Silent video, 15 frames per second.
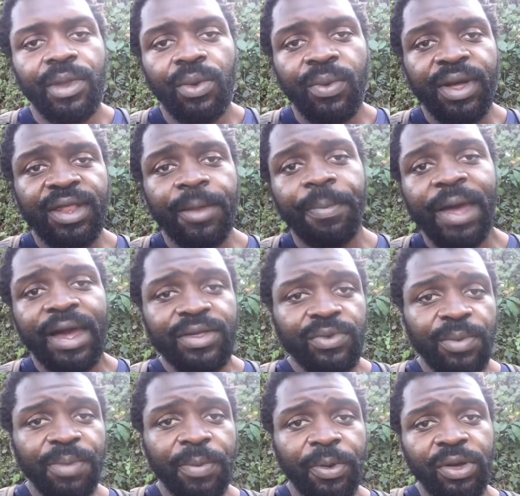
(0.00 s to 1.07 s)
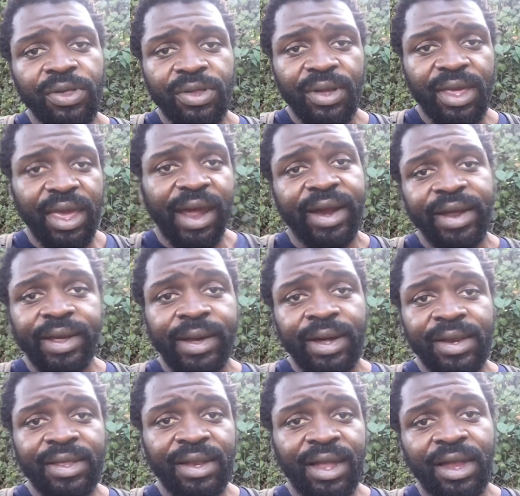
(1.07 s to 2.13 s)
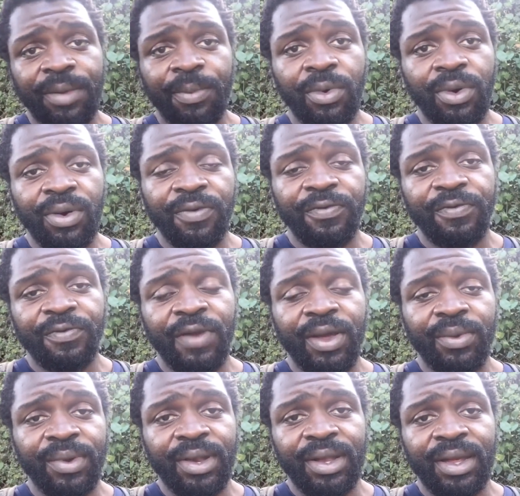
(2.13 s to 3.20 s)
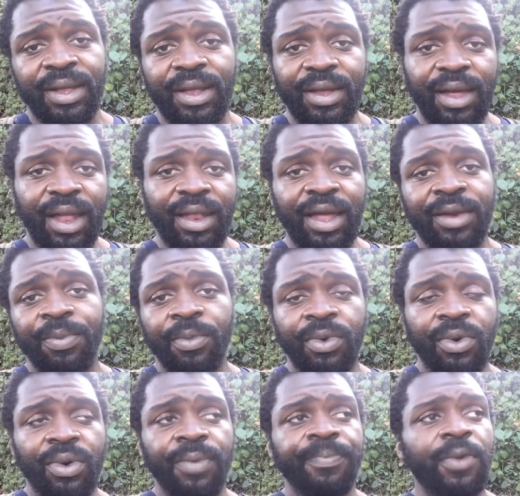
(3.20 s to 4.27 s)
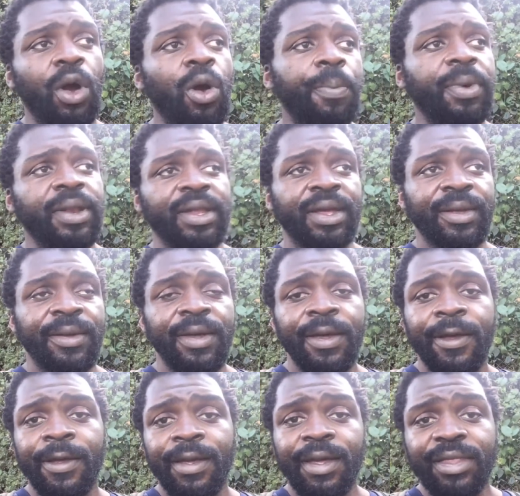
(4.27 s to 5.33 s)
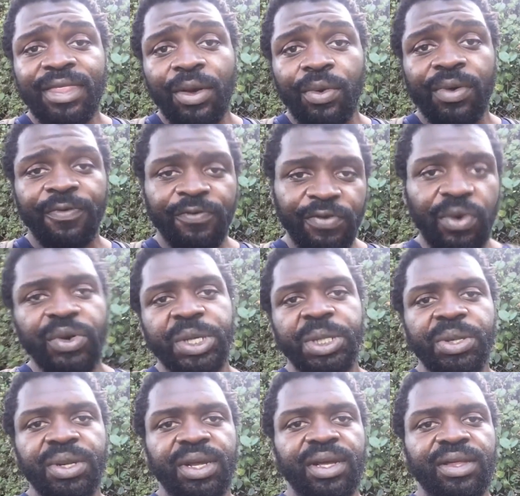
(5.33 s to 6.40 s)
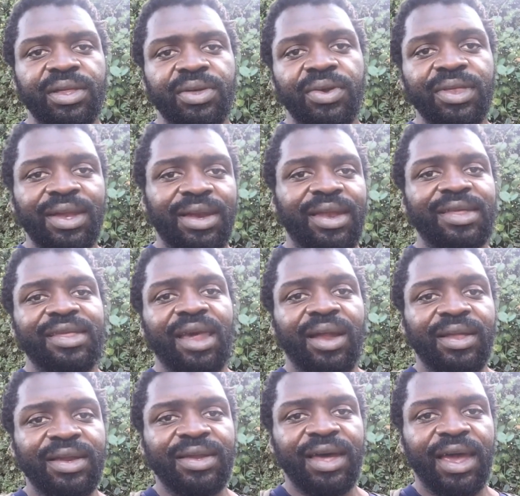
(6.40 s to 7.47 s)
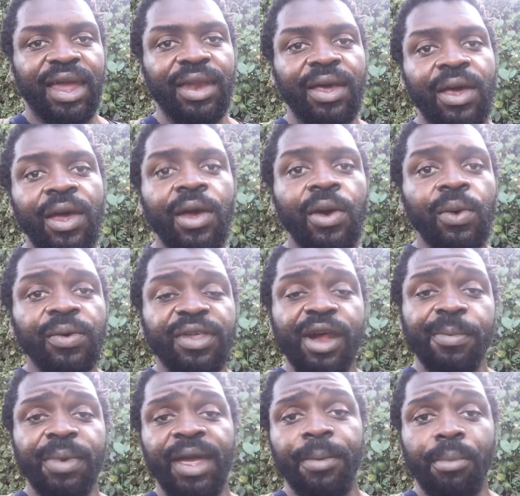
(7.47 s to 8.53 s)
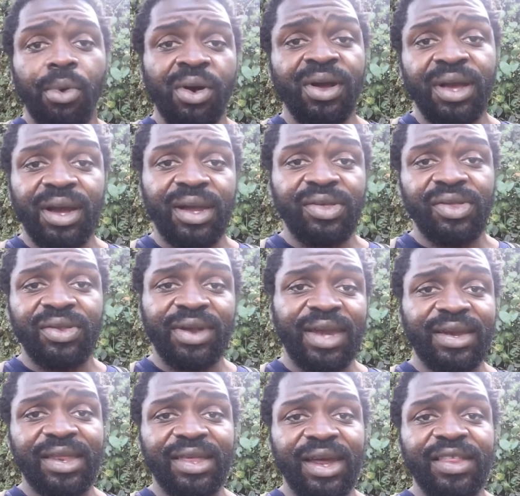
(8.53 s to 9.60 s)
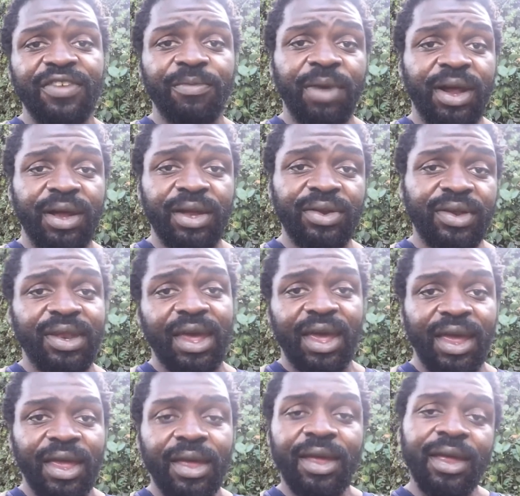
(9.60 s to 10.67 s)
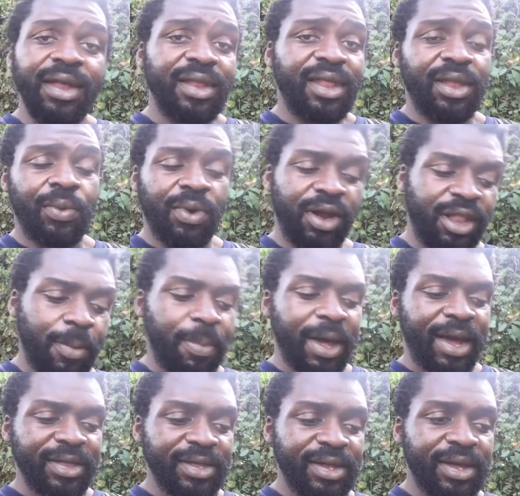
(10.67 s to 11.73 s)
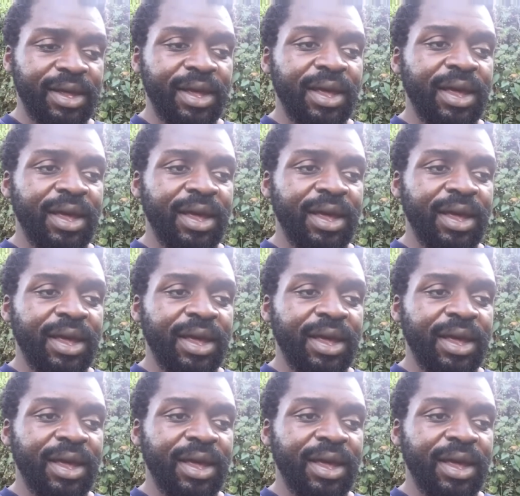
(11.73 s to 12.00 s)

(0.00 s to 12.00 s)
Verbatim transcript: Well, in the past, when people used to carry guns a lot more frequently, a lot more openly, there were fewer shootings. So it's not necessarily tied with there being more guns in the United States of America today than there were in the past.